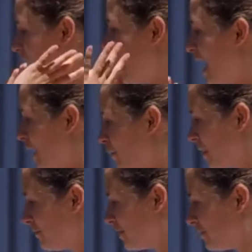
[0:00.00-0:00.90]

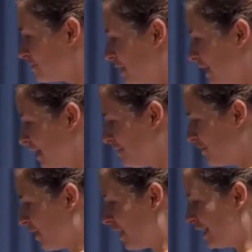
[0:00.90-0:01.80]
However, if
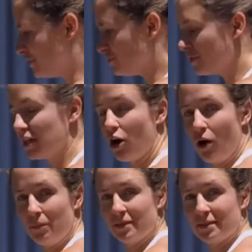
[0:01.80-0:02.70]
I do the
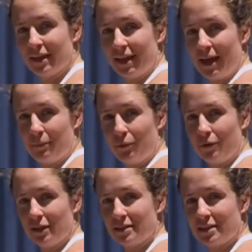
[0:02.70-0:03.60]
opposite and put
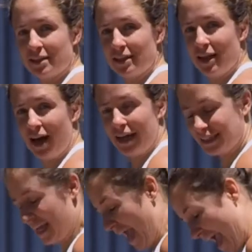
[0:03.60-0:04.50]
a
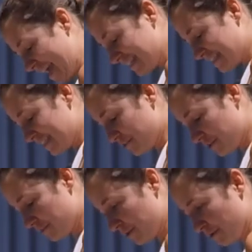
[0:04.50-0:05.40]
slight
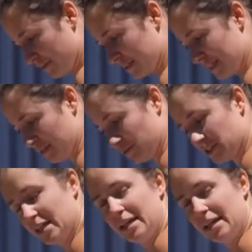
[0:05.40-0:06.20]
anterior pelvic tilt,